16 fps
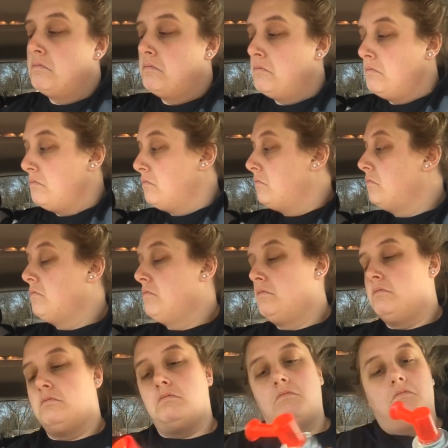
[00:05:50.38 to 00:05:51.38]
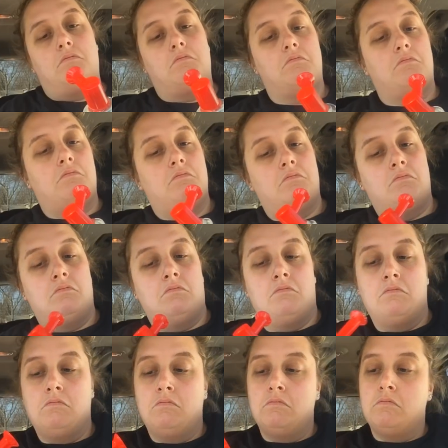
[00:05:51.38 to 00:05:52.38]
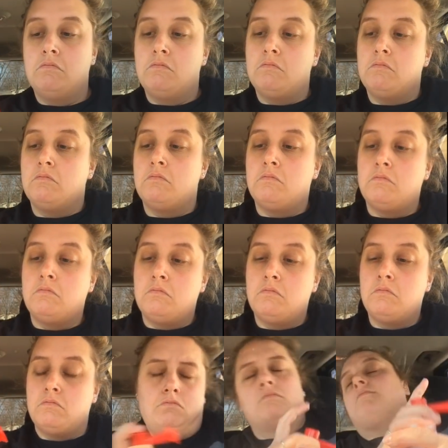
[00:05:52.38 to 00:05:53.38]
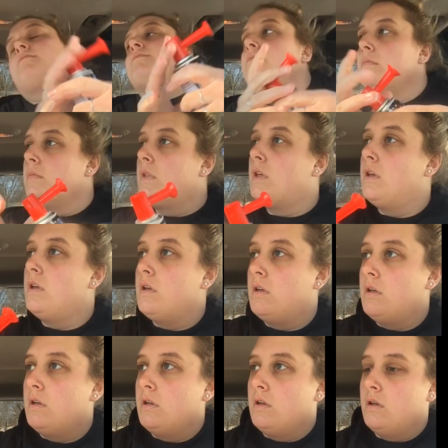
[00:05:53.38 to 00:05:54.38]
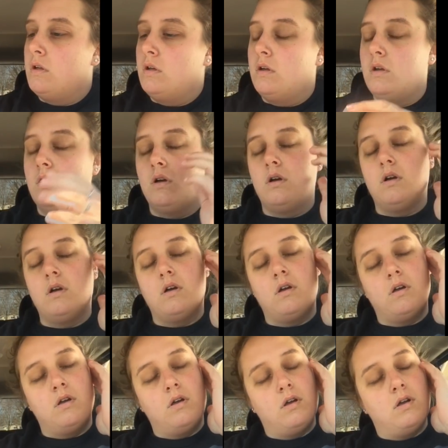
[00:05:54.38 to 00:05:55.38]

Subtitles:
Nobody speaks.